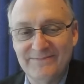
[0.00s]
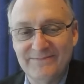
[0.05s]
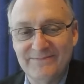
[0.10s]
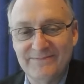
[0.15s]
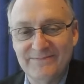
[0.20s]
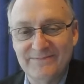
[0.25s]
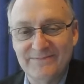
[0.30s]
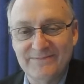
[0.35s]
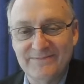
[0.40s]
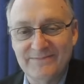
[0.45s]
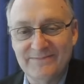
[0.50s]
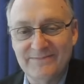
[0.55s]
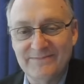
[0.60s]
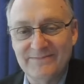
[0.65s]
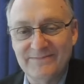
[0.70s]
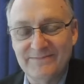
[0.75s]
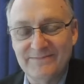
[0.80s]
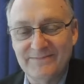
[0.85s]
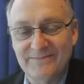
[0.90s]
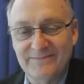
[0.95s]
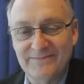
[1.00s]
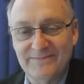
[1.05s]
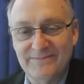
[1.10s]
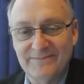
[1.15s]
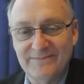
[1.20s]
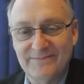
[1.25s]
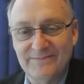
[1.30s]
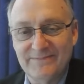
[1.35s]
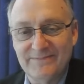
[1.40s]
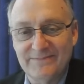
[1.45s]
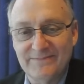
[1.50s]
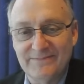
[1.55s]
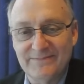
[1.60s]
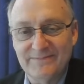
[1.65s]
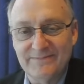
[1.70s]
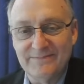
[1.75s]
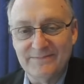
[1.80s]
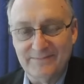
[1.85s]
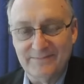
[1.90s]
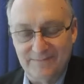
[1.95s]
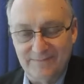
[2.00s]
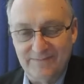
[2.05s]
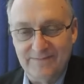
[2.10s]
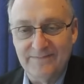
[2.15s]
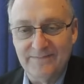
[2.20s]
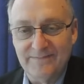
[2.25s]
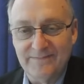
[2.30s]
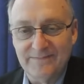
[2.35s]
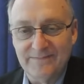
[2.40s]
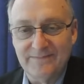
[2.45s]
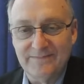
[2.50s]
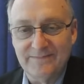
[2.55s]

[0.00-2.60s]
This person isn't speaking.